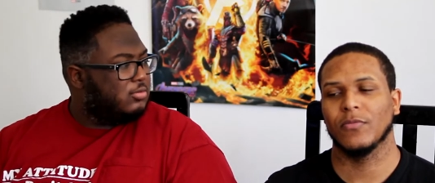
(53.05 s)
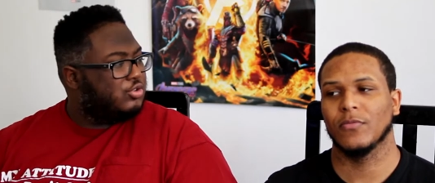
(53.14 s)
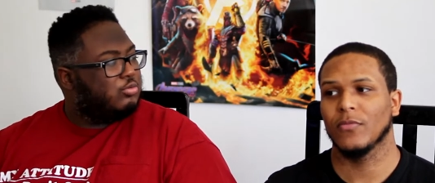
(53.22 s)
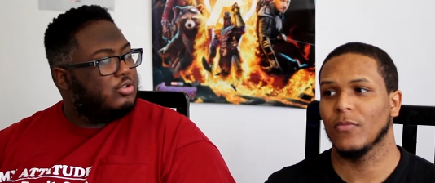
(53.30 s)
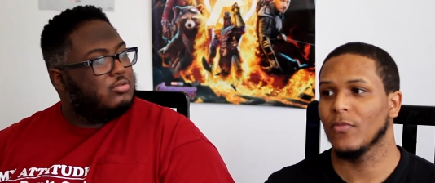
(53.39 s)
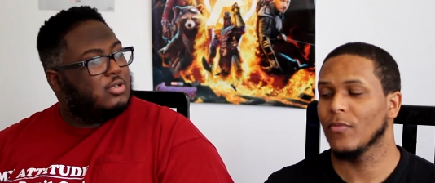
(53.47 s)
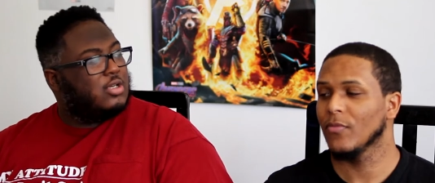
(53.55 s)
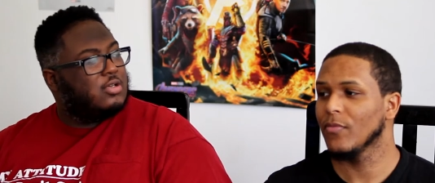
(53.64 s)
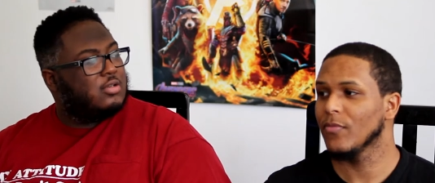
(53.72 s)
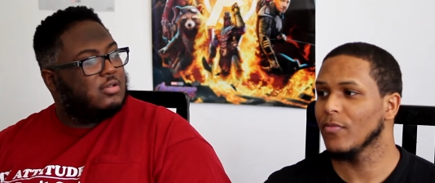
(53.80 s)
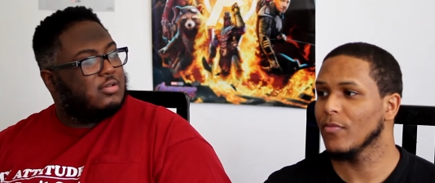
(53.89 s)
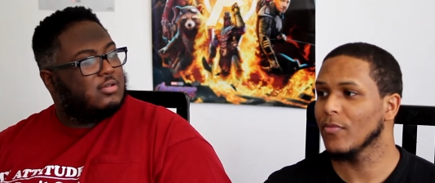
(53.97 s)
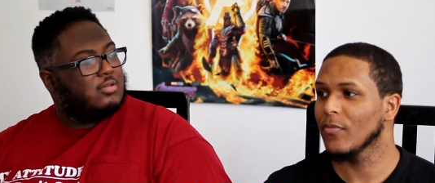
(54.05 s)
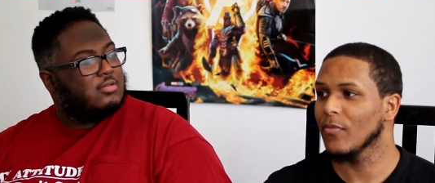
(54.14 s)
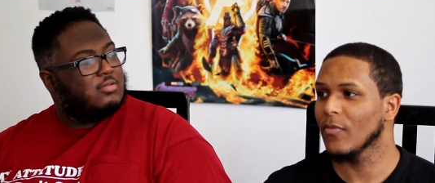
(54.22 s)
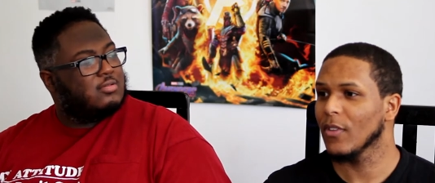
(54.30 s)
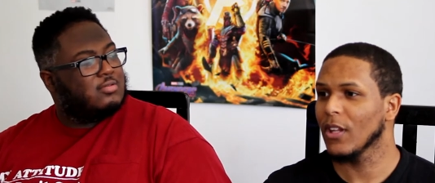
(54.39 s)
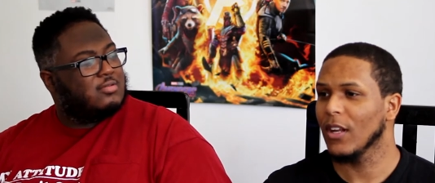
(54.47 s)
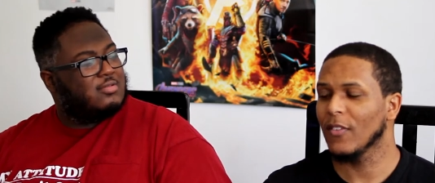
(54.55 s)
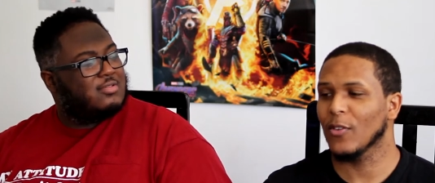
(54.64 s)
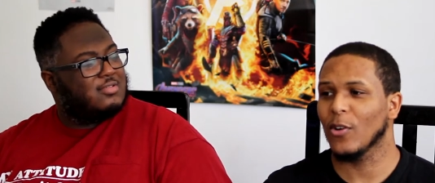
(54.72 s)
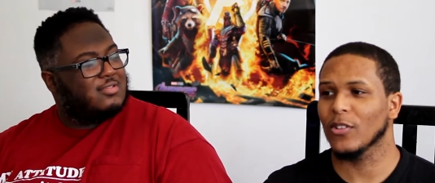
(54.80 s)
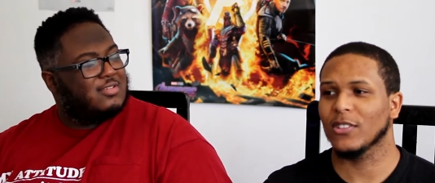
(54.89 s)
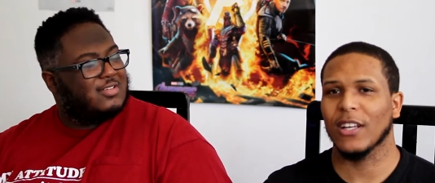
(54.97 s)
Speaker 1: Which one you getting?
Speaker 2: Of
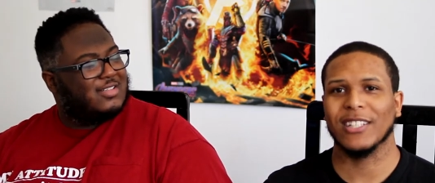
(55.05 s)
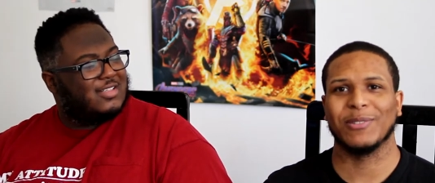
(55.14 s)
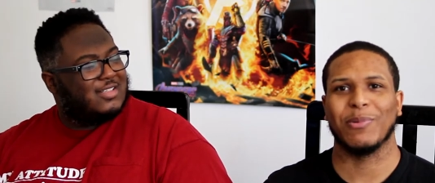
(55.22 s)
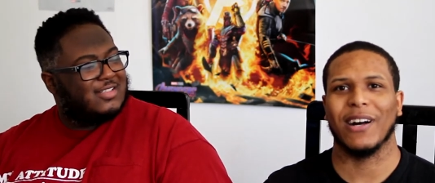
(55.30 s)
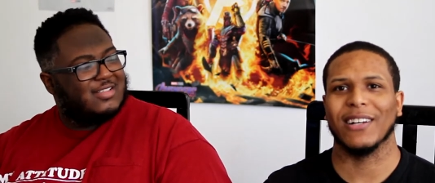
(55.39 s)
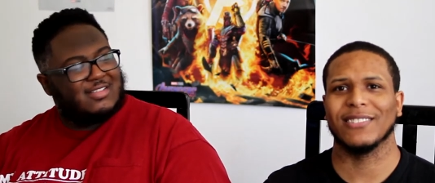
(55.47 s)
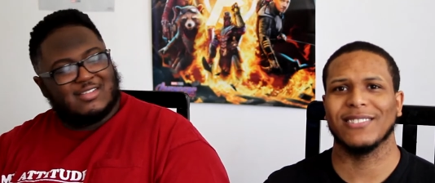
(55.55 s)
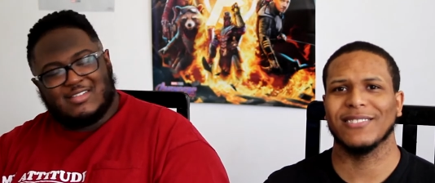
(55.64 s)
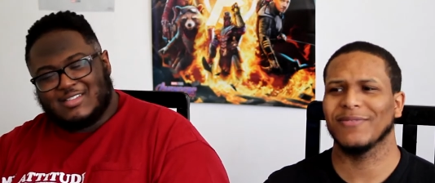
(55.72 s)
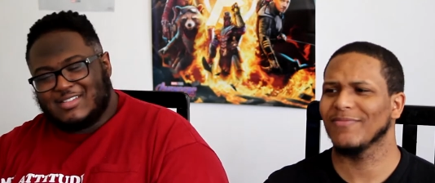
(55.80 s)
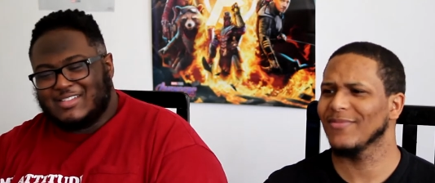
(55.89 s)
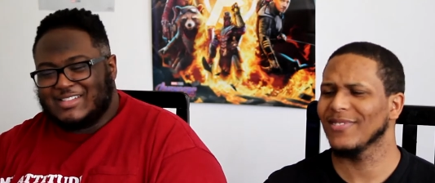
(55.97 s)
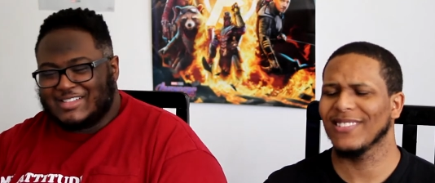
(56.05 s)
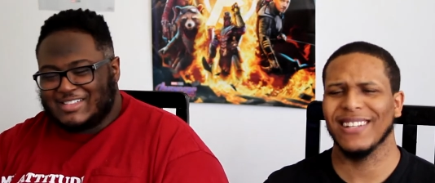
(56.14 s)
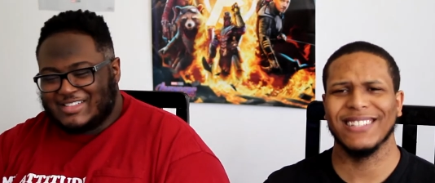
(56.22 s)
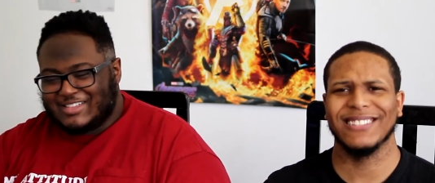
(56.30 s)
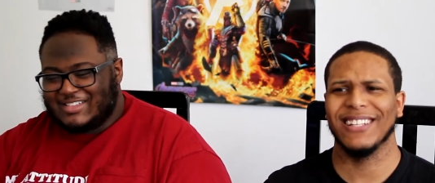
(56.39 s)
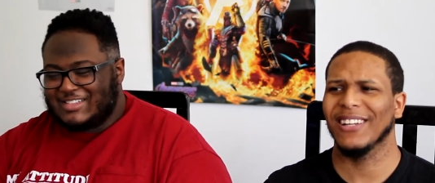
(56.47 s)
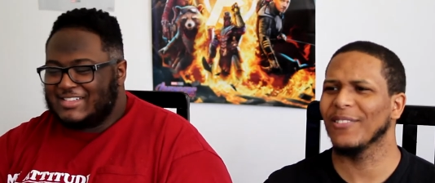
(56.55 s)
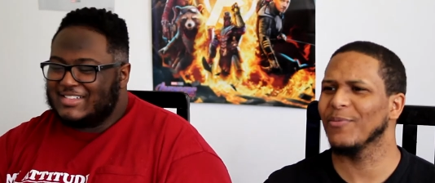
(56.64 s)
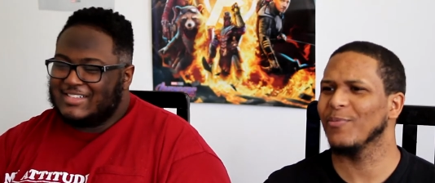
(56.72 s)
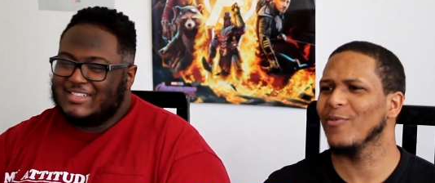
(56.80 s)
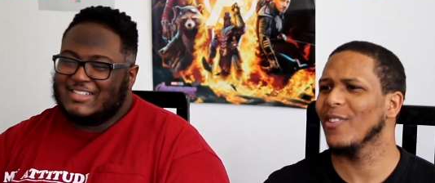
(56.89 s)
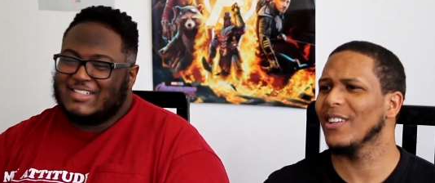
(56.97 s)
course, Xbox. Is that
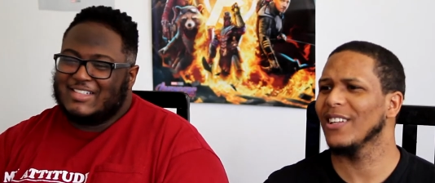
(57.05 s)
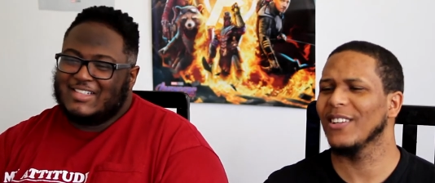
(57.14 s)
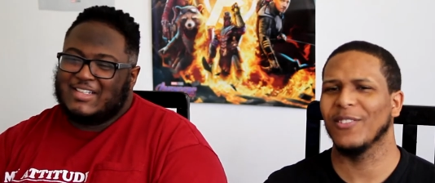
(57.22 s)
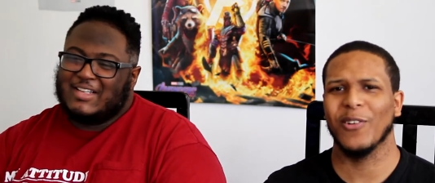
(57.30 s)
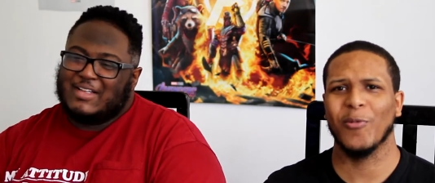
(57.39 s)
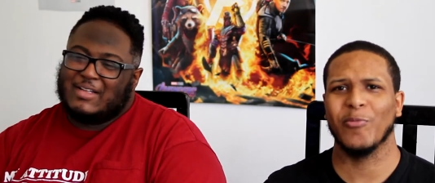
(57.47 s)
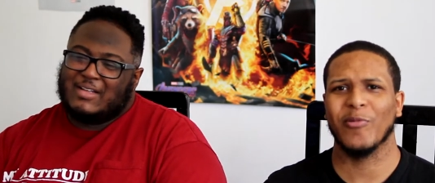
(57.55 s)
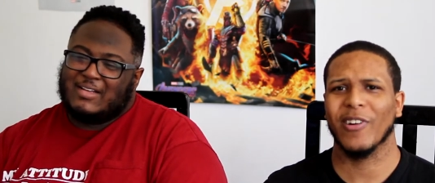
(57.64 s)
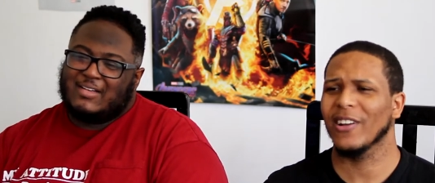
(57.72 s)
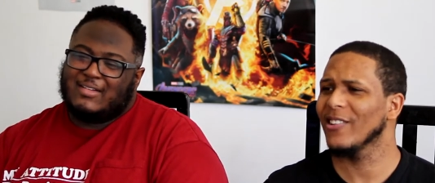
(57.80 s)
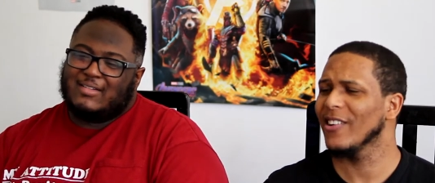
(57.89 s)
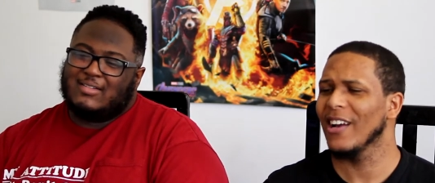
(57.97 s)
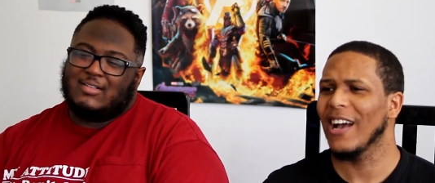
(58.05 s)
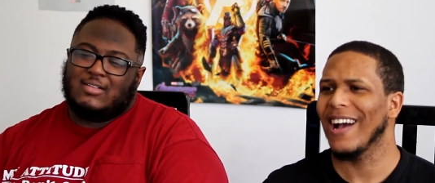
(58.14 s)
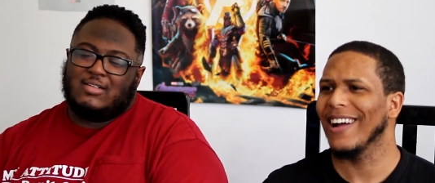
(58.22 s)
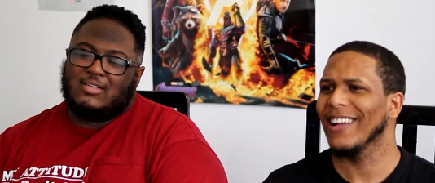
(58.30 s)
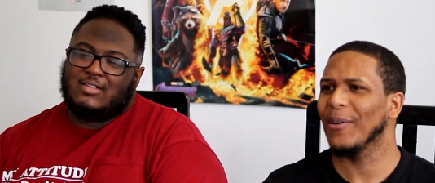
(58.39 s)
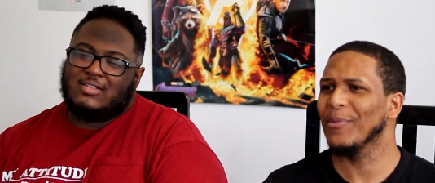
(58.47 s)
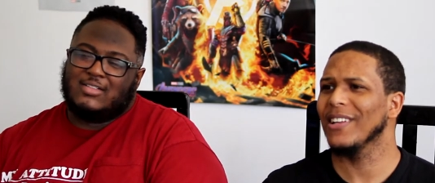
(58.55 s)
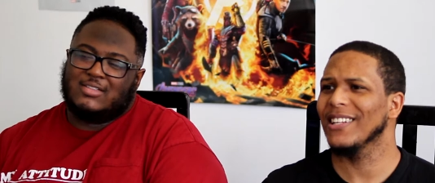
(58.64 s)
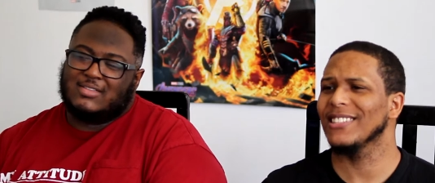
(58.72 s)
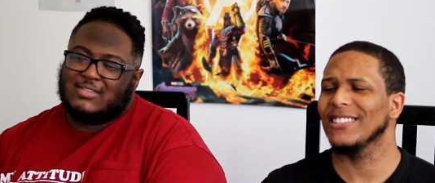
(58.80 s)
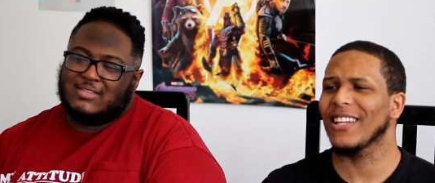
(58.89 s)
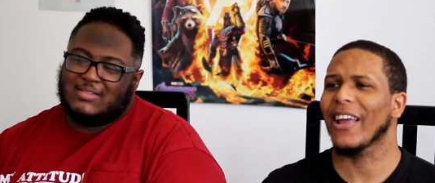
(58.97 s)
a really a no-brainer? I mean,
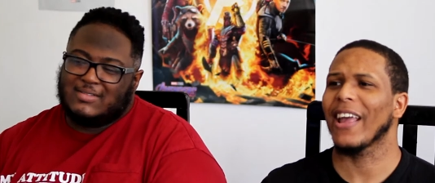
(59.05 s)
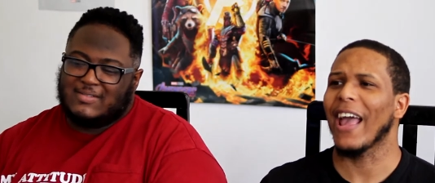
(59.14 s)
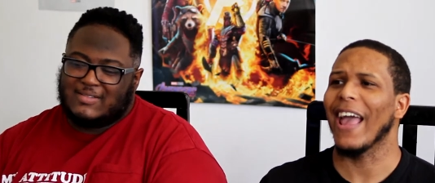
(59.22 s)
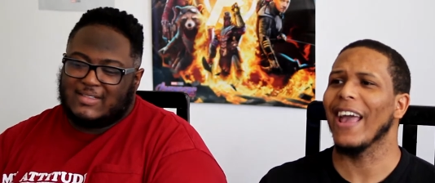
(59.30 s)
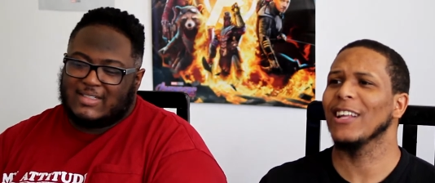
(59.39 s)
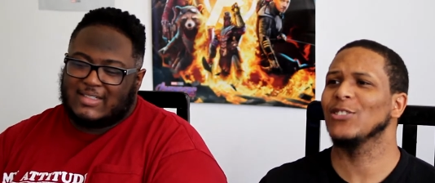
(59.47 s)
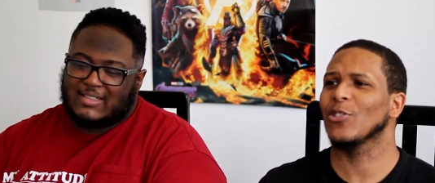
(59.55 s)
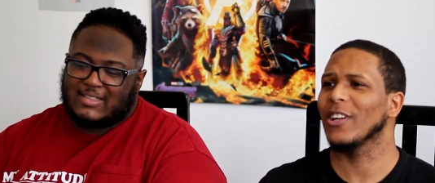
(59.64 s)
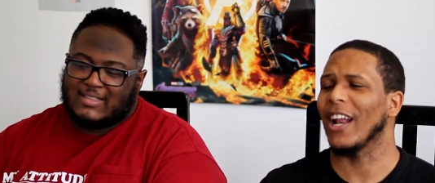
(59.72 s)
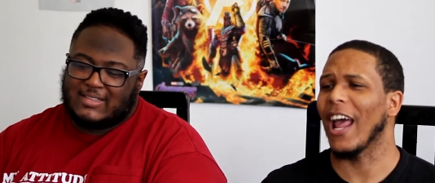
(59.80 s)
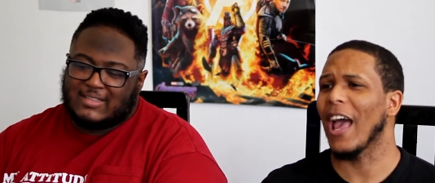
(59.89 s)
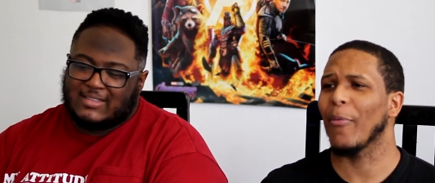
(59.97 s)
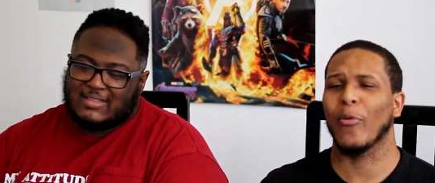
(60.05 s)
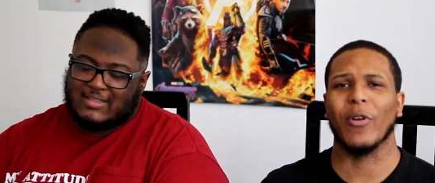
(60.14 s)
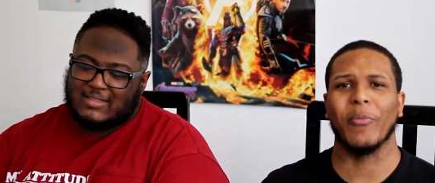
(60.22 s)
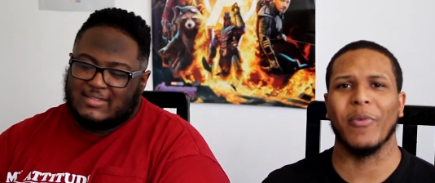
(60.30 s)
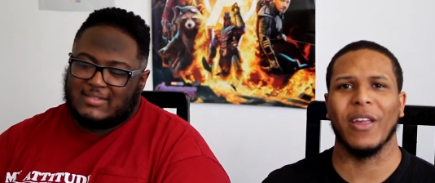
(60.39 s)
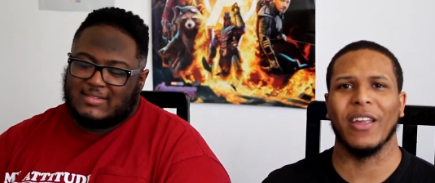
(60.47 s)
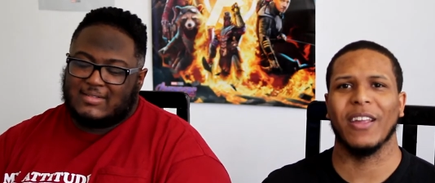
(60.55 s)
this is like Android and Apple to me.